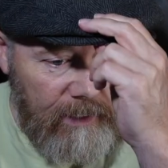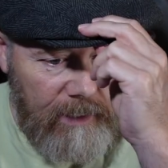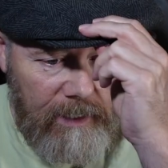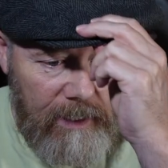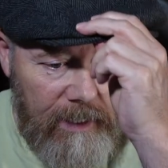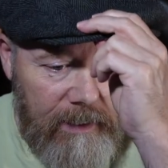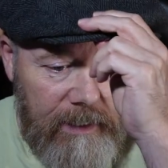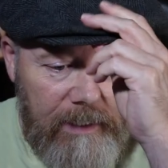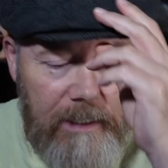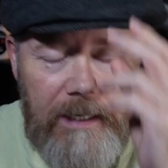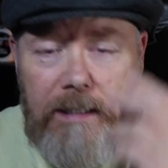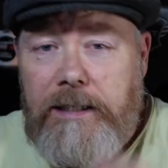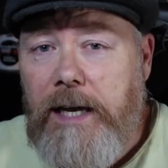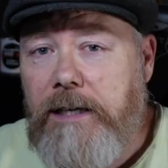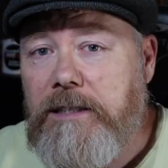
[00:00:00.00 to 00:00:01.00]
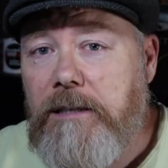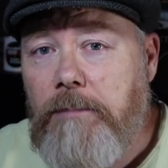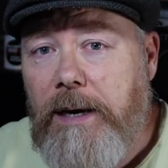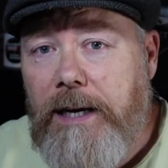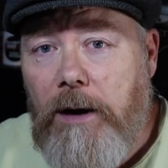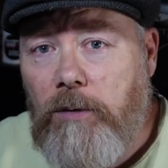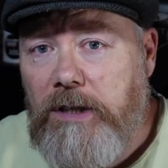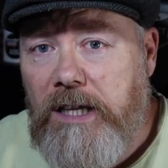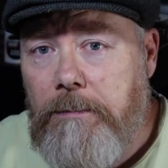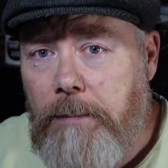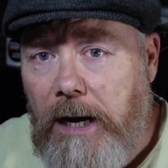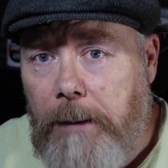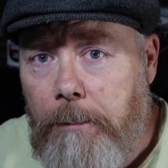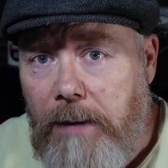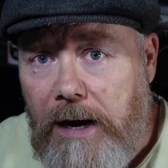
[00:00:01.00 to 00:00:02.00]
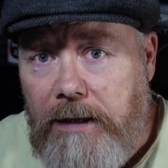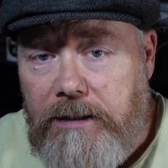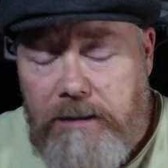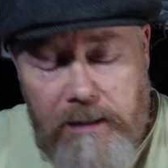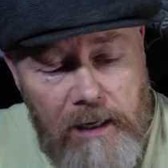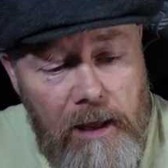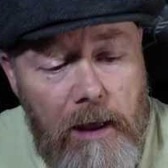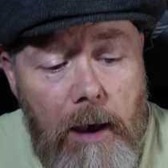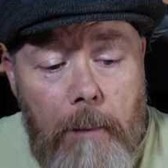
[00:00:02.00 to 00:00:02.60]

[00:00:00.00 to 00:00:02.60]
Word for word: Uh, he takes the mic out of the McMaster,